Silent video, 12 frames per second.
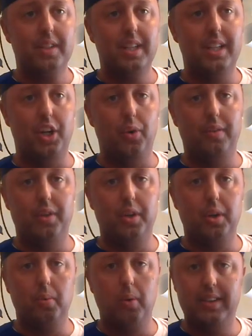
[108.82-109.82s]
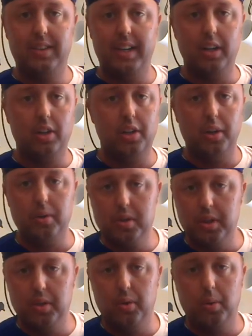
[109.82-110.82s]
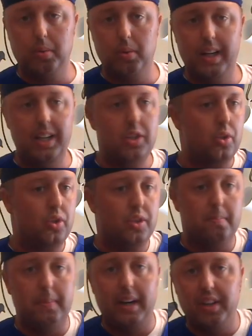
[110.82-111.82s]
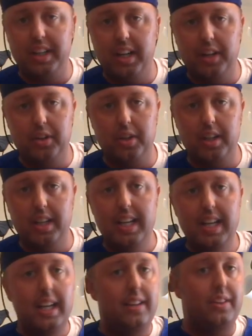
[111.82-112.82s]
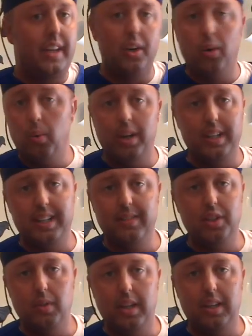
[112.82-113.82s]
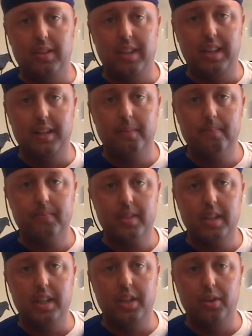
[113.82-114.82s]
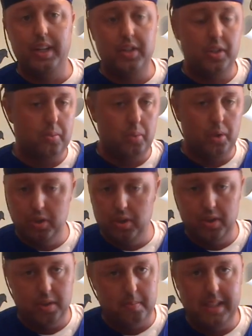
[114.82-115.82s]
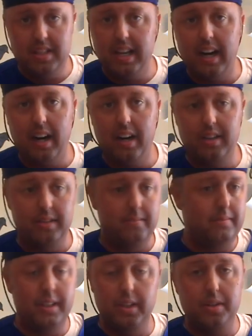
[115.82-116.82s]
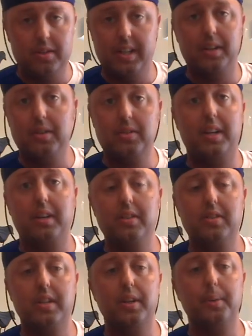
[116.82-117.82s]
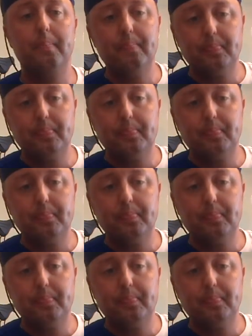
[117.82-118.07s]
you know, if you're right there close to the normal range or just barely under it, they don't want to give you anything. You know, they just want you to just be tired and, you know, et cetera, et cetera. So